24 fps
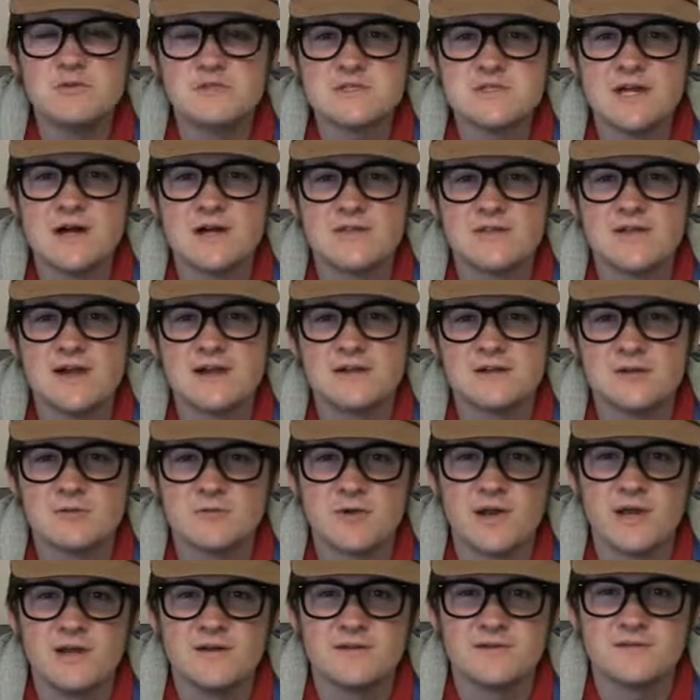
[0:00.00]
was not that
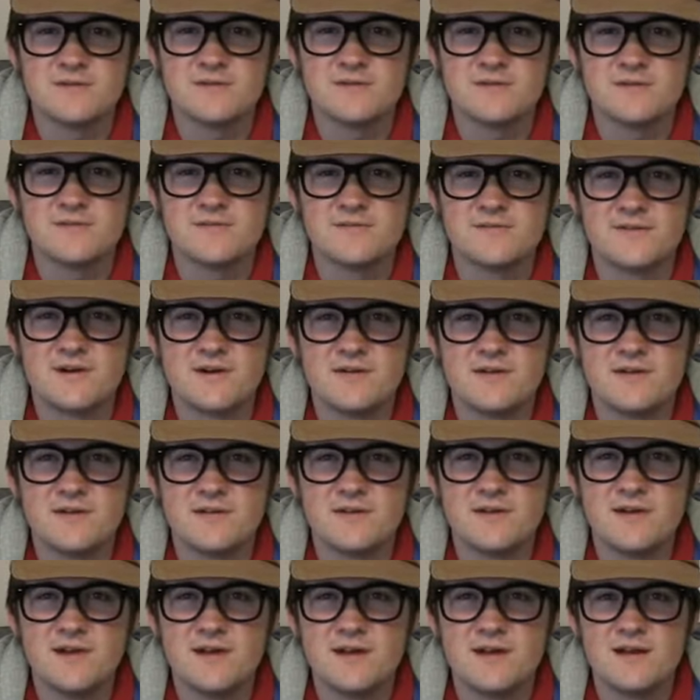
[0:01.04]
great until the
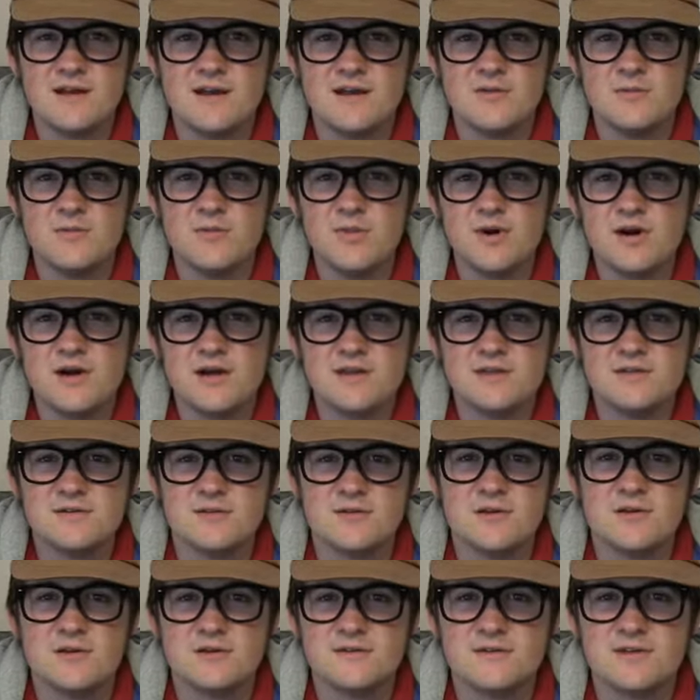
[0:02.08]
fall, but
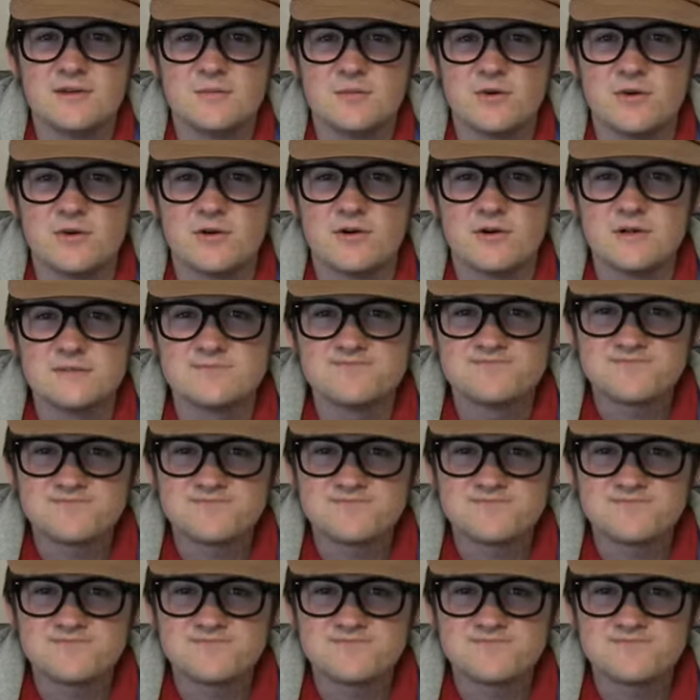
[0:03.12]
during the summer,